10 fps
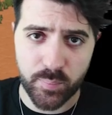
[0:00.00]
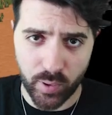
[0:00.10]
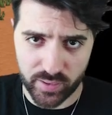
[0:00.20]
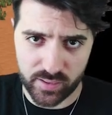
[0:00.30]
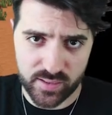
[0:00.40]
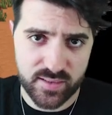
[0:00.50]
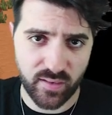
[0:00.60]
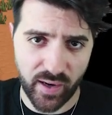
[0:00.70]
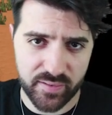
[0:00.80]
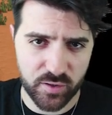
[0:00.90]
bodiless
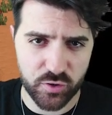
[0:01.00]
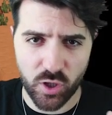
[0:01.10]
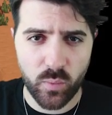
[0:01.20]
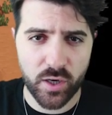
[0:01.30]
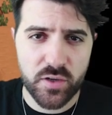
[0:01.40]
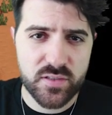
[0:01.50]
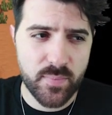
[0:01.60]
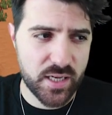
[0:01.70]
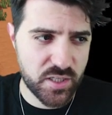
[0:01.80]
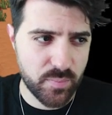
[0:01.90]
light and don't want to use the
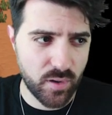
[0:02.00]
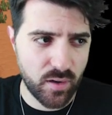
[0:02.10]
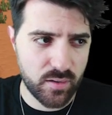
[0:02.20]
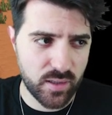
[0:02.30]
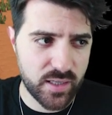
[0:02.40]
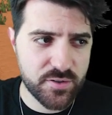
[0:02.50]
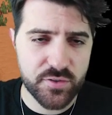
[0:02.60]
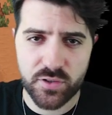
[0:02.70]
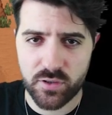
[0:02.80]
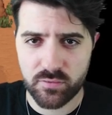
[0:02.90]
magic bar, it's
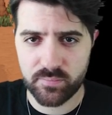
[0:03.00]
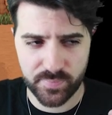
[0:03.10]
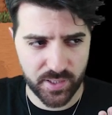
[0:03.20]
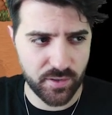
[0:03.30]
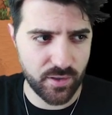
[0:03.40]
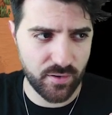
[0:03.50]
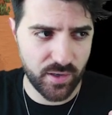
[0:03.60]
also here